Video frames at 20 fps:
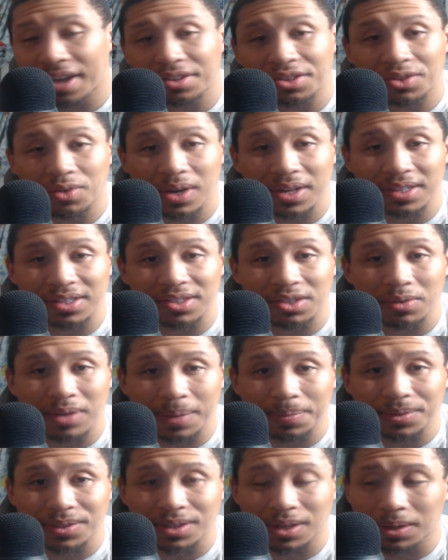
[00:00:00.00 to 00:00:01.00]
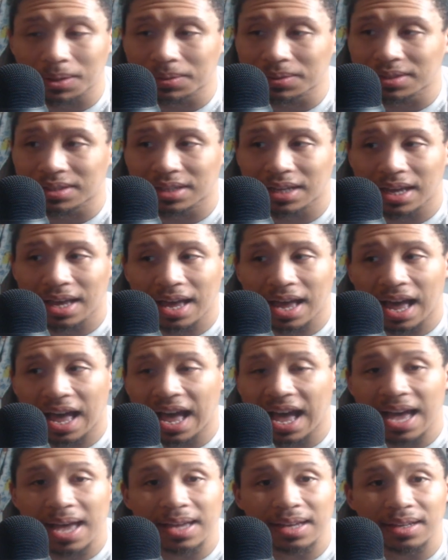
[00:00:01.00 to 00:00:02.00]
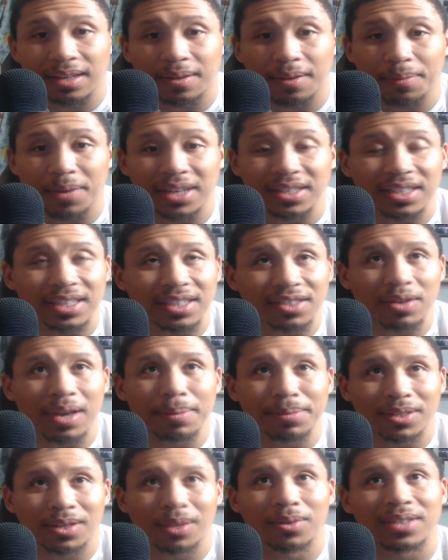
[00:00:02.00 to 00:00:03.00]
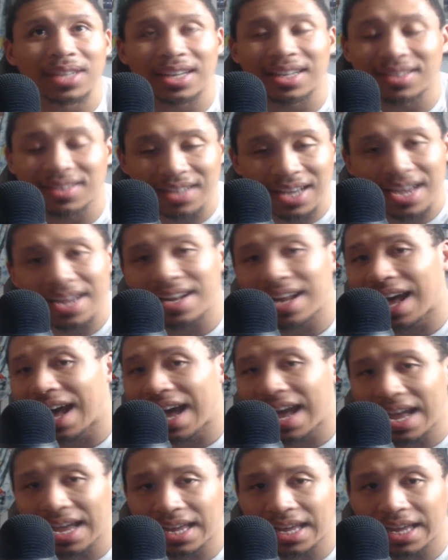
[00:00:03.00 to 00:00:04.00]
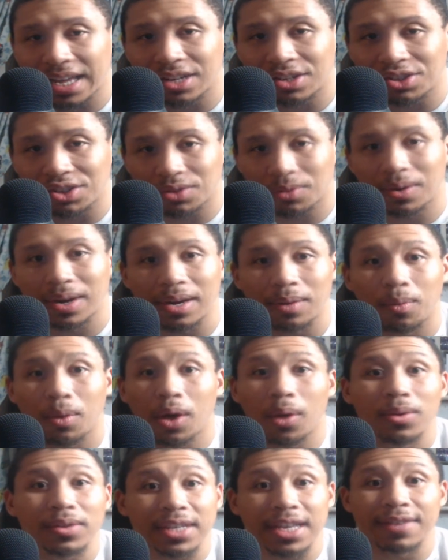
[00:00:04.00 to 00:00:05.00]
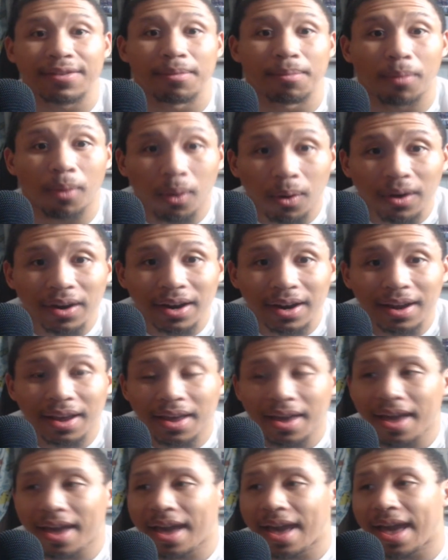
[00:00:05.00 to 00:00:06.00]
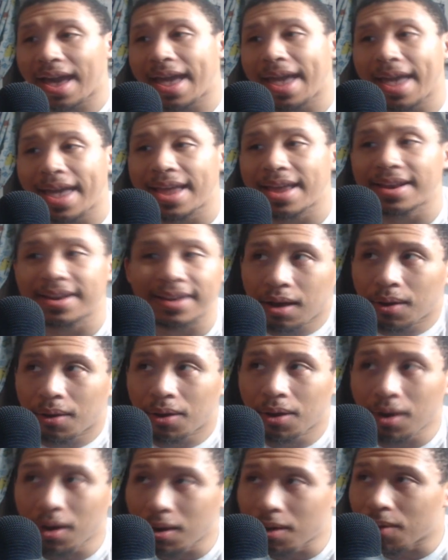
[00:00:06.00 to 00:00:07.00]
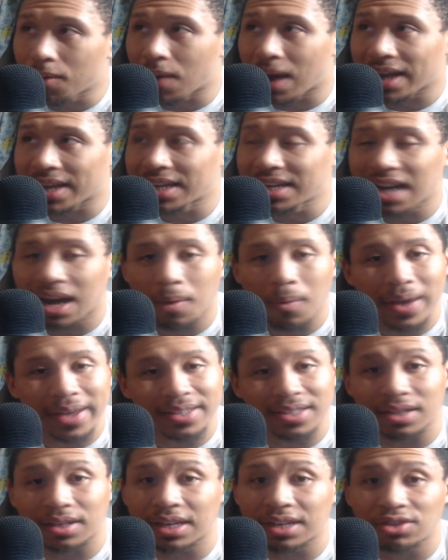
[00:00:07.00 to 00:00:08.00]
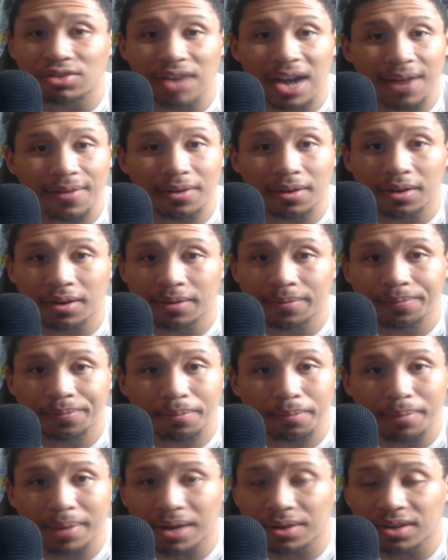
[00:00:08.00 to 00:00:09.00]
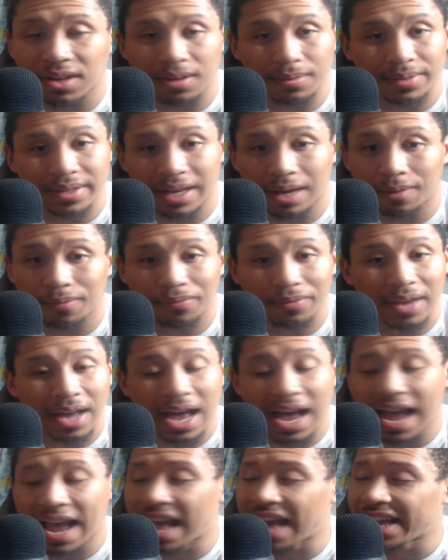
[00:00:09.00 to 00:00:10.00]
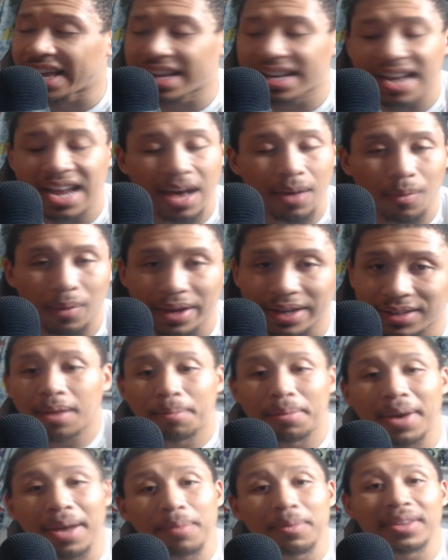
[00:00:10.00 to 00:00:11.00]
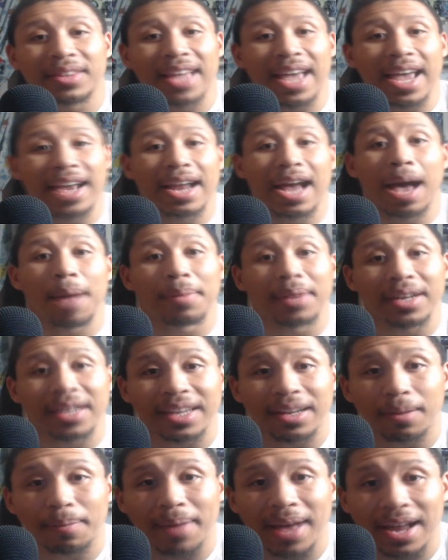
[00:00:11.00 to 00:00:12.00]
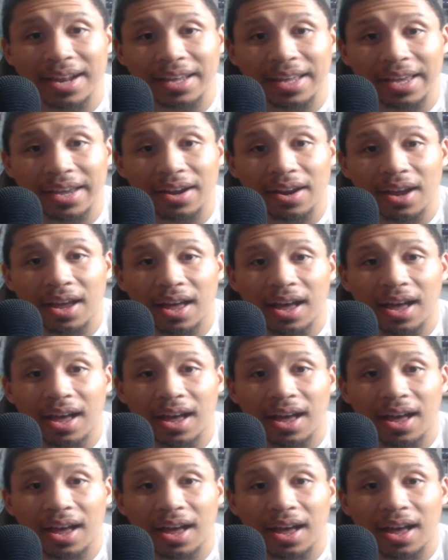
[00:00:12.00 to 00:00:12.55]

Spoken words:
enjoyed these 2 episodes. Because of these 2 episodes, like I said, I enjoyed Woe's even more. And whoo, I cannot wait till his driver belt comes out. I cannot wait. But with that, I'm going to get up out of here.